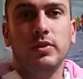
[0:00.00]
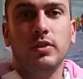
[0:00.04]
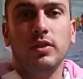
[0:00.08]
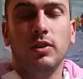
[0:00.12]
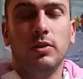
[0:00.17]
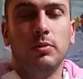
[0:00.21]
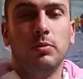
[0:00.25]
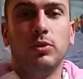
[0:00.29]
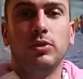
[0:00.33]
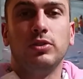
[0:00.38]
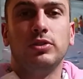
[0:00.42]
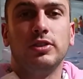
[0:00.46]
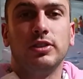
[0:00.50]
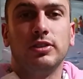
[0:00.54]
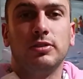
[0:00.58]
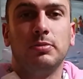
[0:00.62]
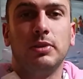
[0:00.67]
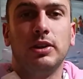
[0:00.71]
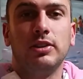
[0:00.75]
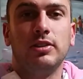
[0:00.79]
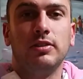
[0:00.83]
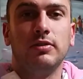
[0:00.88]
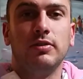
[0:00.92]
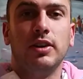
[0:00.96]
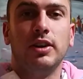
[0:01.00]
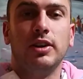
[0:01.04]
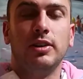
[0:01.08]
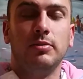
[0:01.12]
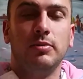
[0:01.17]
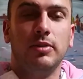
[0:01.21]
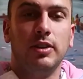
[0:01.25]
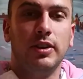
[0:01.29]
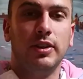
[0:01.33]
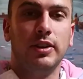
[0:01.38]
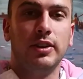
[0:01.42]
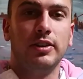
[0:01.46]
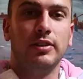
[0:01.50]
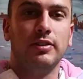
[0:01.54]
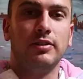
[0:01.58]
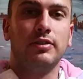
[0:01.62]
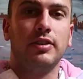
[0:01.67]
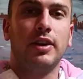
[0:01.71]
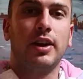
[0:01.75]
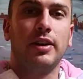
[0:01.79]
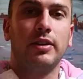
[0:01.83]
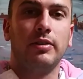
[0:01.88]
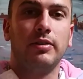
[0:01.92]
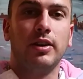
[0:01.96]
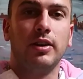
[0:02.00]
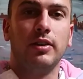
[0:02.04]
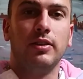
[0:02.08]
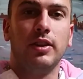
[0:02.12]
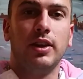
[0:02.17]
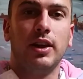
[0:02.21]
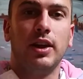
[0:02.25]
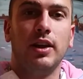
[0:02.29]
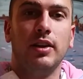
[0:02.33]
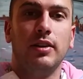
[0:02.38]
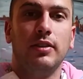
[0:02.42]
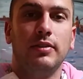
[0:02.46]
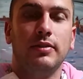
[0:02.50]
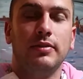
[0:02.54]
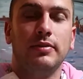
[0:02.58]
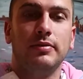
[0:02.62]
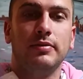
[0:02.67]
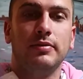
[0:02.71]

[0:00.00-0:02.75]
or most expensive item, and then design around that.